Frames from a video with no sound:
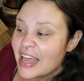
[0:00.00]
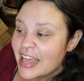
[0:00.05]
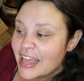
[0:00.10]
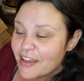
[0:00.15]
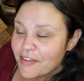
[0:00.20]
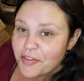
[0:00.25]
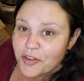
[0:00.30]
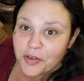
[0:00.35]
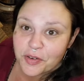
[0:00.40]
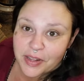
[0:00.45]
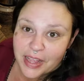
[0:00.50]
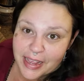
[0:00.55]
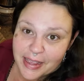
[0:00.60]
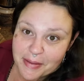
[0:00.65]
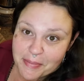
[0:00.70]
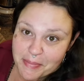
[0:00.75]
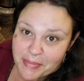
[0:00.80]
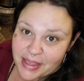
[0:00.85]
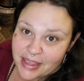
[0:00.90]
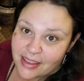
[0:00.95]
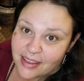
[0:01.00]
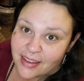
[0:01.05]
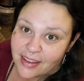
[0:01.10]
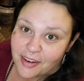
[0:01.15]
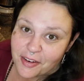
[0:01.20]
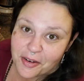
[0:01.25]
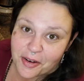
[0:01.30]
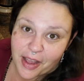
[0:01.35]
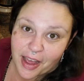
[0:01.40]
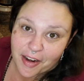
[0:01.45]
if you're like me
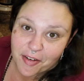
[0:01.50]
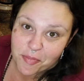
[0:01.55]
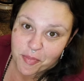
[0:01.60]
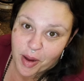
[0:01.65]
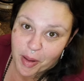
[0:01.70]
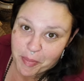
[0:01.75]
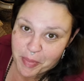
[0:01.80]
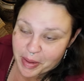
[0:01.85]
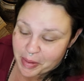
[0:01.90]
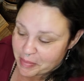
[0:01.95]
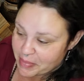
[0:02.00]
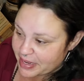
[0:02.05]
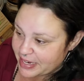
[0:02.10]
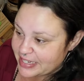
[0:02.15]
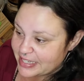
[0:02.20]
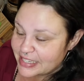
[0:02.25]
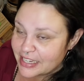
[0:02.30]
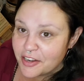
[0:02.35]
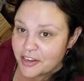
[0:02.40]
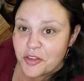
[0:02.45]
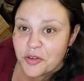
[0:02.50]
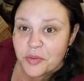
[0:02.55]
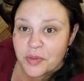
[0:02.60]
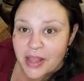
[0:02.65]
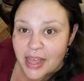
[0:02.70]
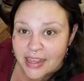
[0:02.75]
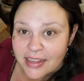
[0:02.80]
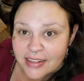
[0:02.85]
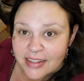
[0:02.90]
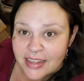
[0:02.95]
and you're kind of prepping minded, you
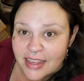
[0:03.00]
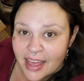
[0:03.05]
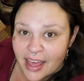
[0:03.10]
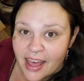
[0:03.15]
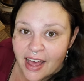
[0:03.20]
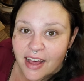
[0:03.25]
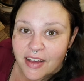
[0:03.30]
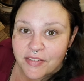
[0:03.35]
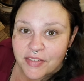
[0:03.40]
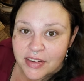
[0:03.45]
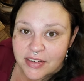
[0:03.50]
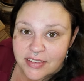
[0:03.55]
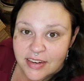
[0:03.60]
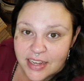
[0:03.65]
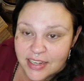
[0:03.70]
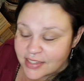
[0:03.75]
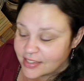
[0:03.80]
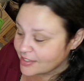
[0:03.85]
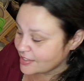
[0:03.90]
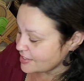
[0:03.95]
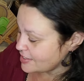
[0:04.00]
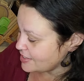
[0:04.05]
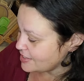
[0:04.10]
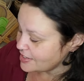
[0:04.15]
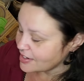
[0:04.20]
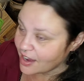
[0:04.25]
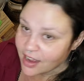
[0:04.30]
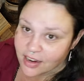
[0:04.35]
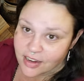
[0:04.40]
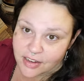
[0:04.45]
likely have a nice
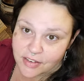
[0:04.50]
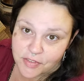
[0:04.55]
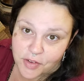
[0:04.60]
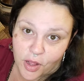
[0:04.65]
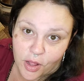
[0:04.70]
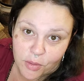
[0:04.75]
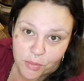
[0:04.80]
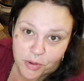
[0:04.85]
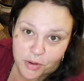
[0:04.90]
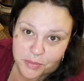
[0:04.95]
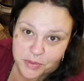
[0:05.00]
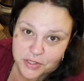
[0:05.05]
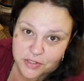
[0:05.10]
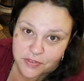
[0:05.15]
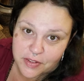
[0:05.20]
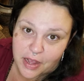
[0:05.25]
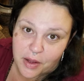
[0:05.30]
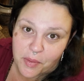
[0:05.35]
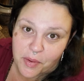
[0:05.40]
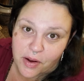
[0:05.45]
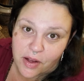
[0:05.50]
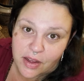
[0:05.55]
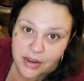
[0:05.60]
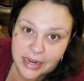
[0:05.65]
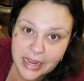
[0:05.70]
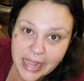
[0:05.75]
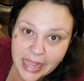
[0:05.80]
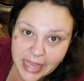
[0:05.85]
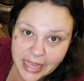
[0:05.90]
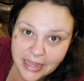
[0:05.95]
stock of all-purpose flour
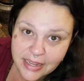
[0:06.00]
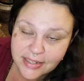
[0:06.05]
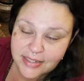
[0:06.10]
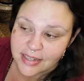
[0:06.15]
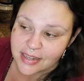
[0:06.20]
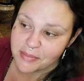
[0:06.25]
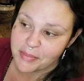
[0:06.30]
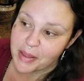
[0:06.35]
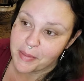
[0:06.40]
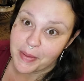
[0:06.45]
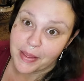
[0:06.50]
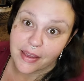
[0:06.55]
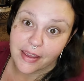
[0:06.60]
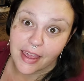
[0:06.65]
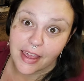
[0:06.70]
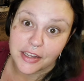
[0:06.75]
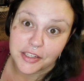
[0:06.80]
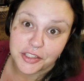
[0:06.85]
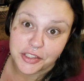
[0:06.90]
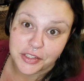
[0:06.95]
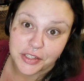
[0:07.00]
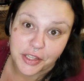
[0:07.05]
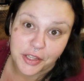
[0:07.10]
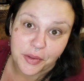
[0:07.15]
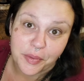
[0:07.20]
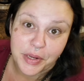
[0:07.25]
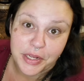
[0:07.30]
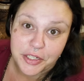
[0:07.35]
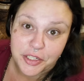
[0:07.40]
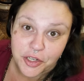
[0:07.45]
on hand, and maybe occasionally
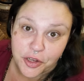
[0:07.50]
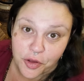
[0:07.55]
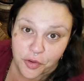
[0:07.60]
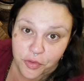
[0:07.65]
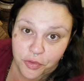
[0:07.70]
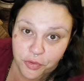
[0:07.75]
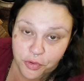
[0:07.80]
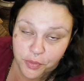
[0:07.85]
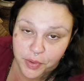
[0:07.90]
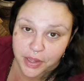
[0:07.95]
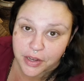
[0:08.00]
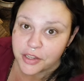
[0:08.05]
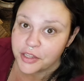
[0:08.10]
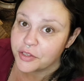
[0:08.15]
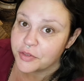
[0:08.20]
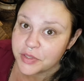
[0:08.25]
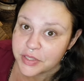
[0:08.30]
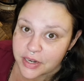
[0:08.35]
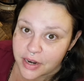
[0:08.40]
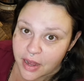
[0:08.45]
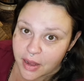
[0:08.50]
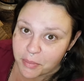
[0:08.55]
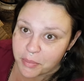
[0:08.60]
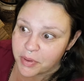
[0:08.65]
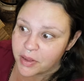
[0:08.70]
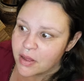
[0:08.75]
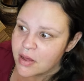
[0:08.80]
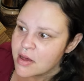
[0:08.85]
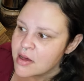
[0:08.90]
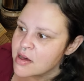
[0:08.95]
you need to go through it, use it
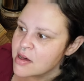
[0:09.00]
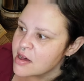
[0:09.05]
up,